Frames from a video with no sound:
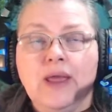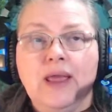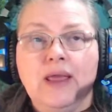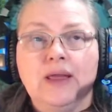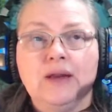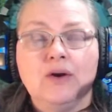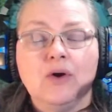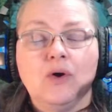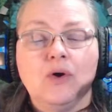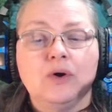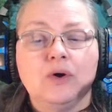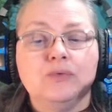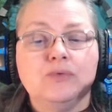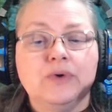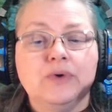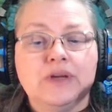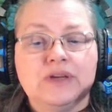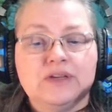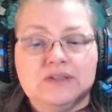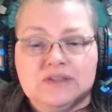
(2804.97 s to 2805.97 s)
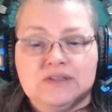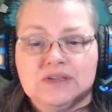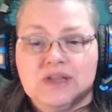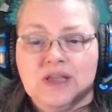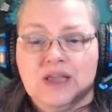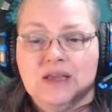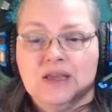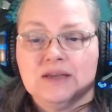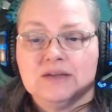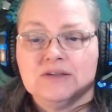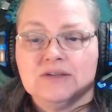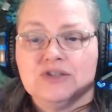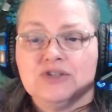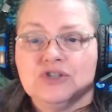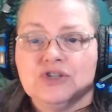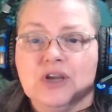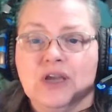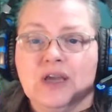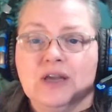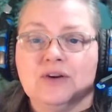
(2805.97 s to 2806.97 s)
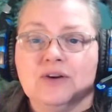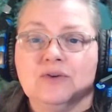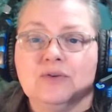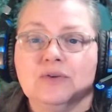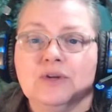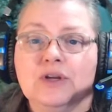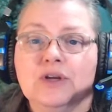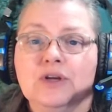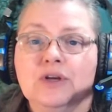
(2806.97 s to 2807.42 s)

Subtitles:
and on Rika Stan's channel.